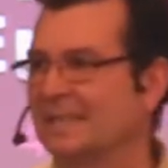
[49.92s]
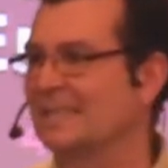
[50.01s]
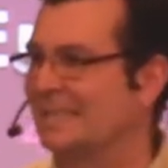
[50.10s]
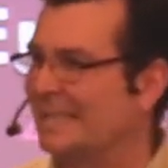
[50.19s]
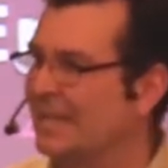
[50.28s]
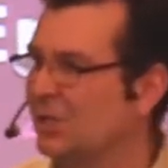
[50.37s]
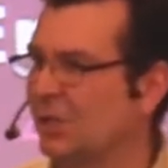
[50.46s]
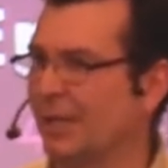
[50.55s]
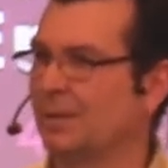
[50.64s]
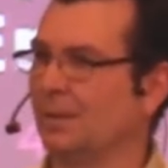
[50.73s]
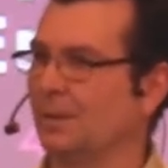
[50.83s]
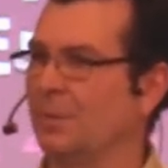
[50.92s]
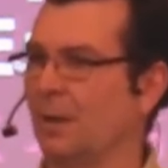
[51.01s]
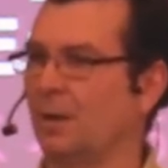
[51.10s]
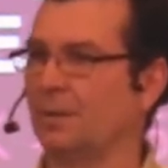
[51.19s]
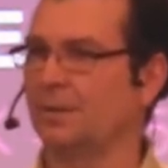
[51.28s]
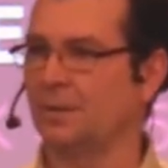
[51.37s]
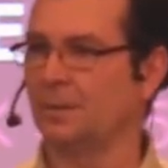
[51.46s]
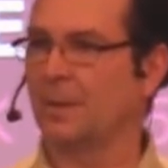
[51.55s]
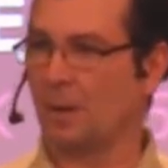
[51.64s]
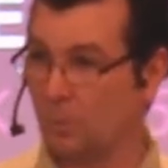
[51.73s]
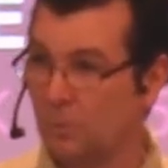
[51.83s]
this teaching, the, par the
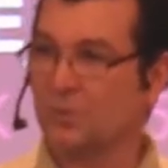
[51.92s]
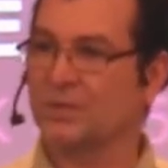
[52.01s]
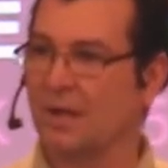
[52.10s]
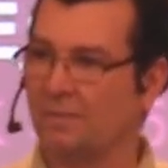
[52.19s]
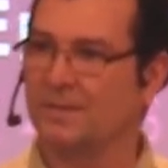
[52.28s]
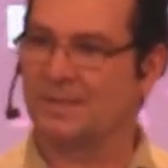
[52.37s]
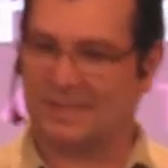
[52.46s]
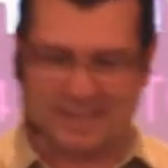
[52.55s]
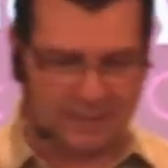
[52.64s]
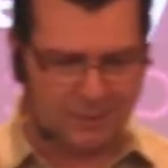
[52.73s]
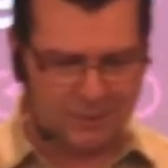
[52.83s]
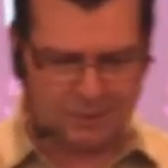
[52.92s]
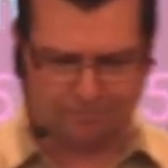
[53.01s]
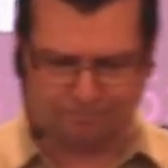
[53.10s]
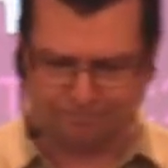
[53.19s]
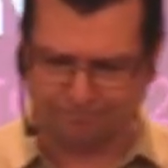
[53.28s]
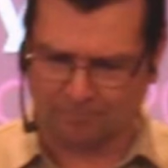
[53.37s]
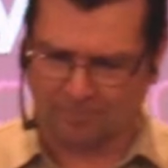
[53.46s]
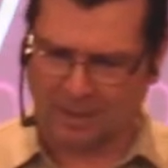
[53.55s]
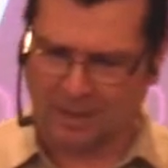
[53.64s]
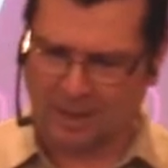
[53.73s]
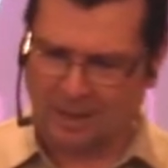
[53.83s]
parables of the seeds,
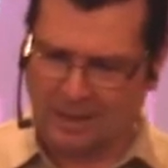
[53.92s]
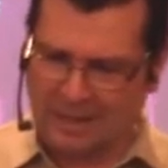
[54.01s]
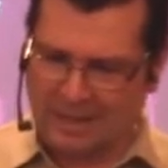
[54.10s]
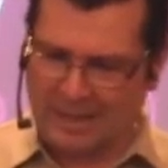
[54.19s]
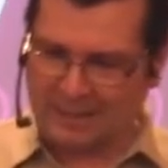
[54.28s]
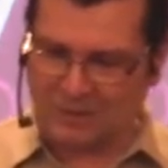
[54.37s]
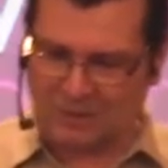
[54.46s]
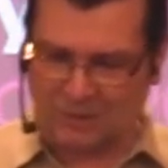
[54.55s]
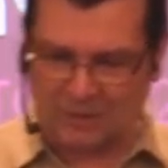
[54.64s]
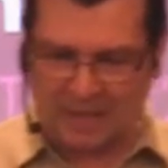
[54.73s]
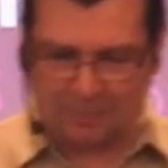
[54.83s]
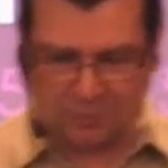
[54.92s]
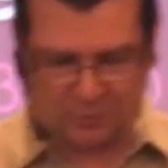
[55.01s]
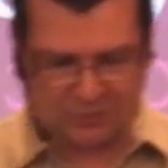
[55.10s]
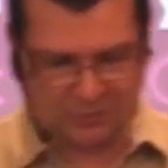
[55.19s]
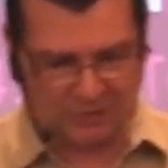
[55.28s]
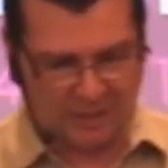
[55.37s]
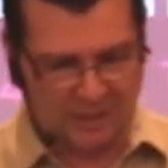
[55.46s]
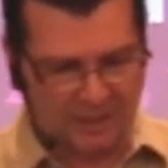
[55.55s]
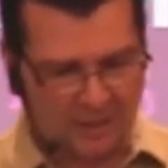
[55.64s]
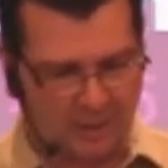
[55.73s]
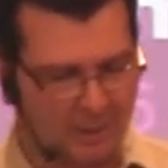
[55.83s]
he and his disciples
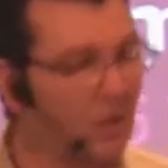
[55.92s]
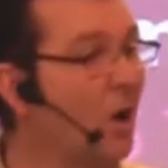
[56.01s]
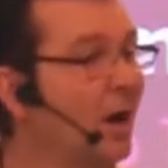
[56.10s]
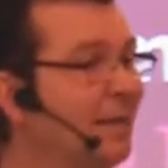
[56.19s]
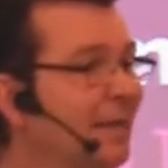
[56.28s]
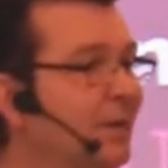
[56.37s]
uh, got